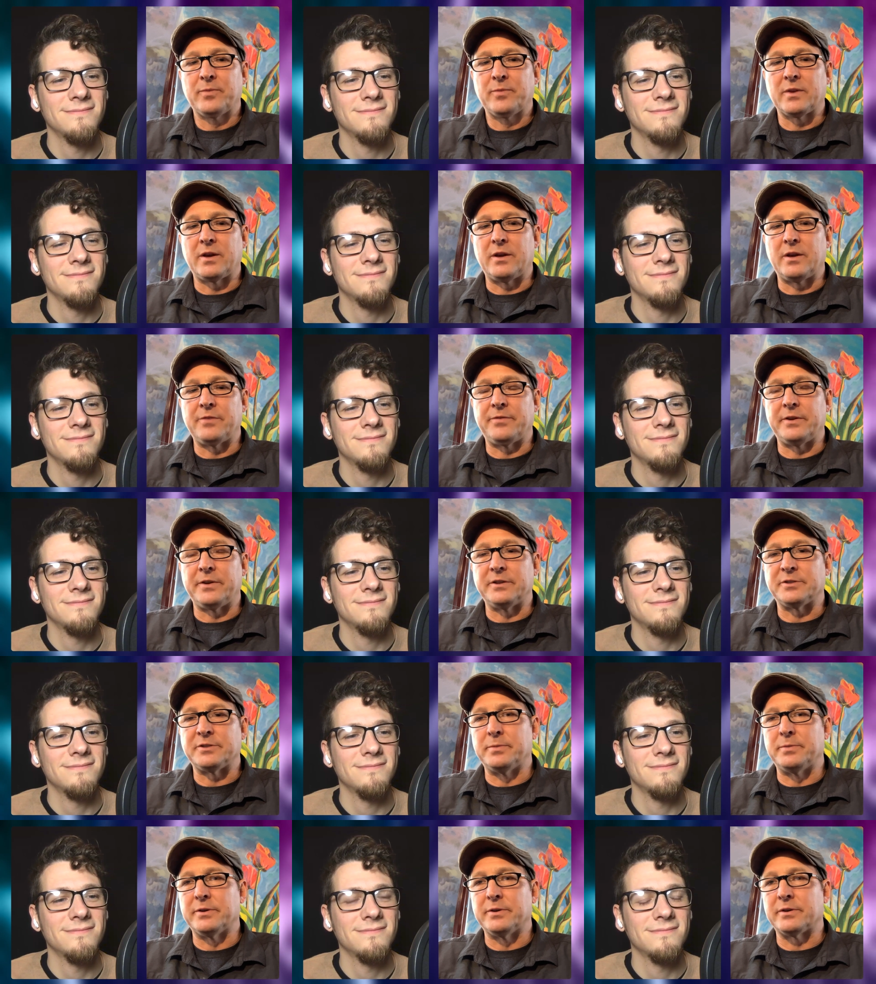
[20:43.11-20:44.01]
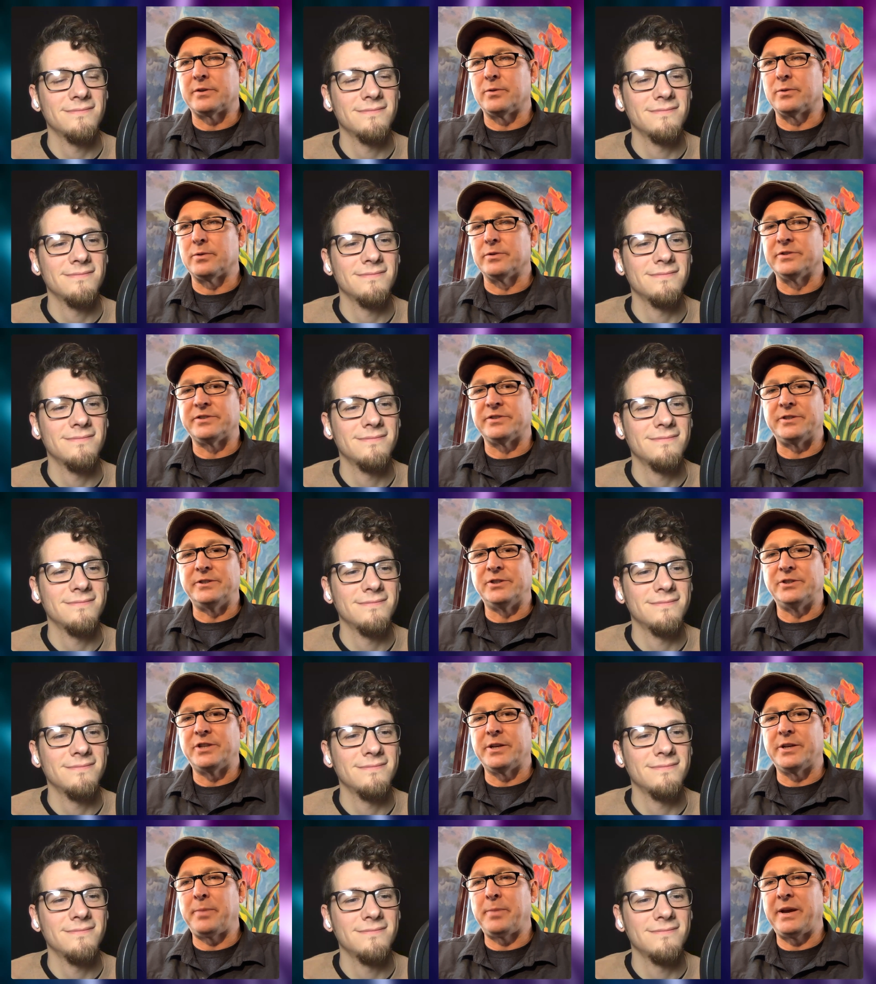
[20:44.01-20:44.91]
Speaker 1: uh, Facebook or
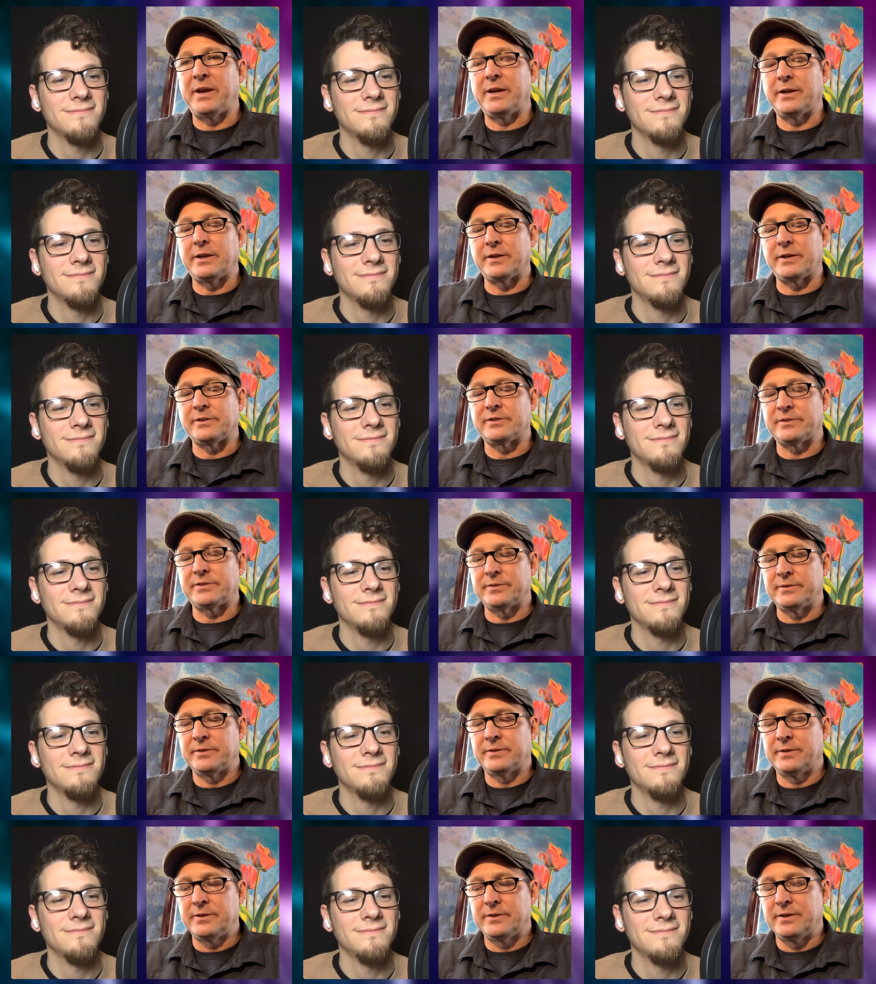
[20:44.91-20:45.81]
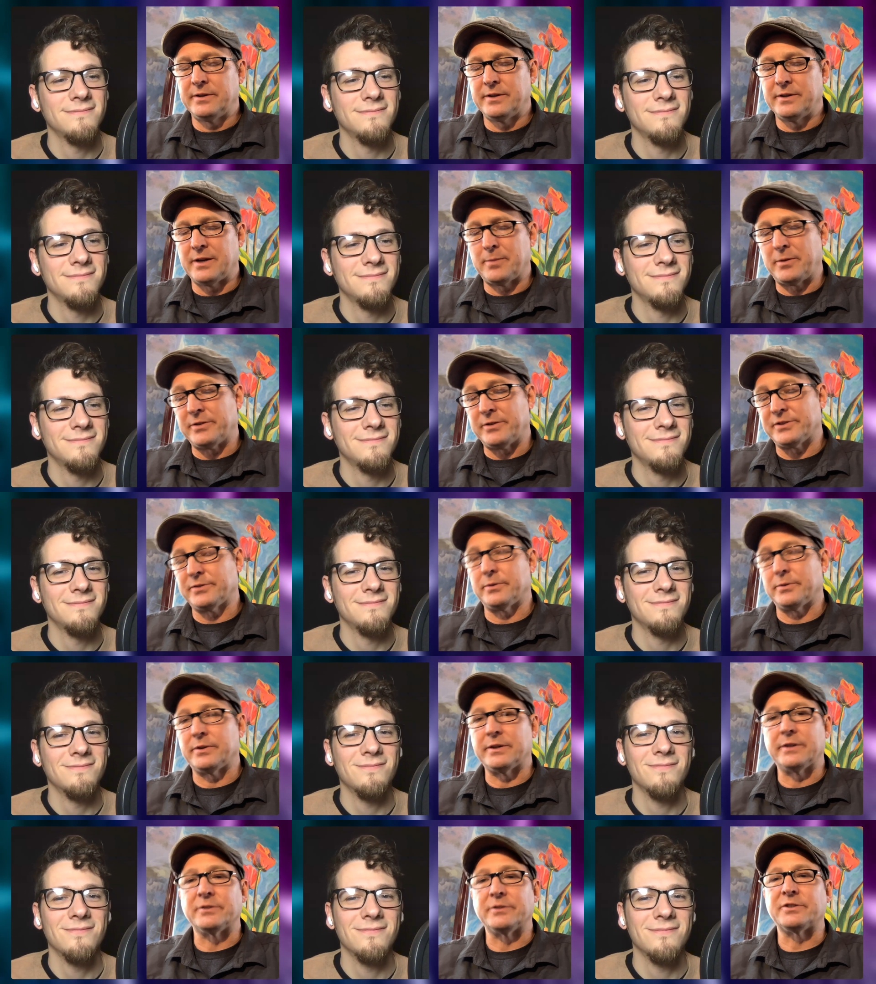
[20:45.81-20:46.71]
ZJ Paintings. And I'm also
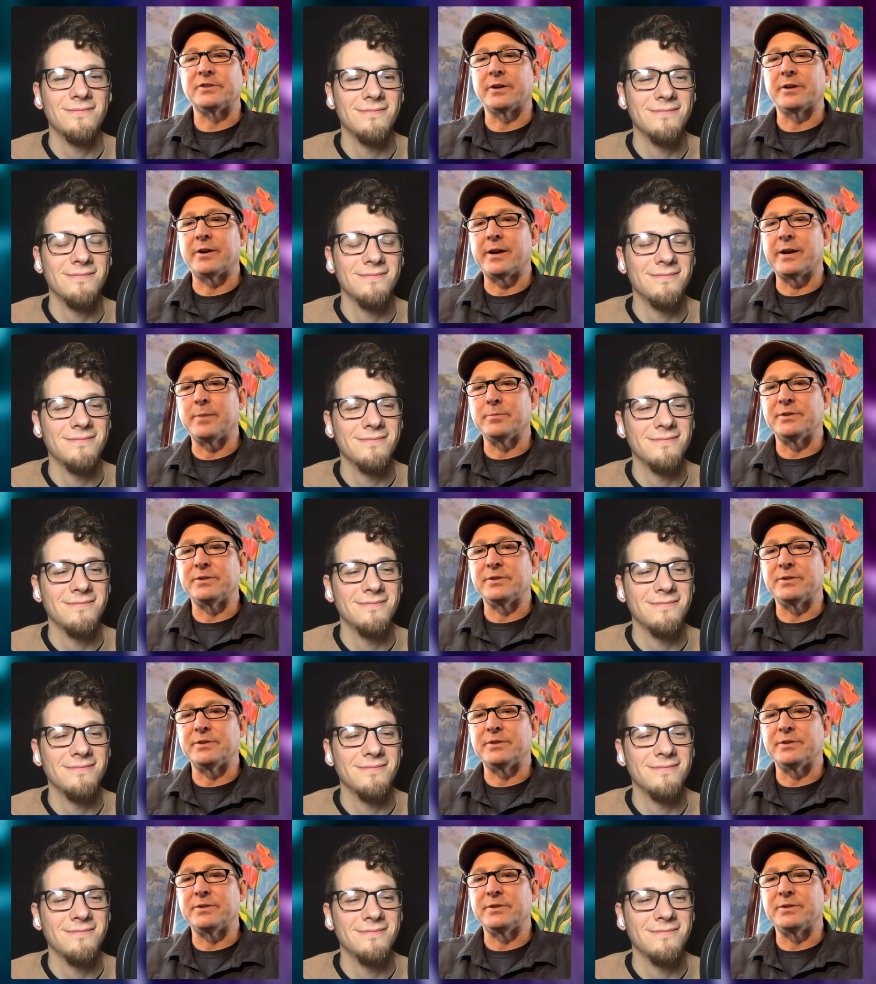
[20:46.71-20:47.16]
on Instagram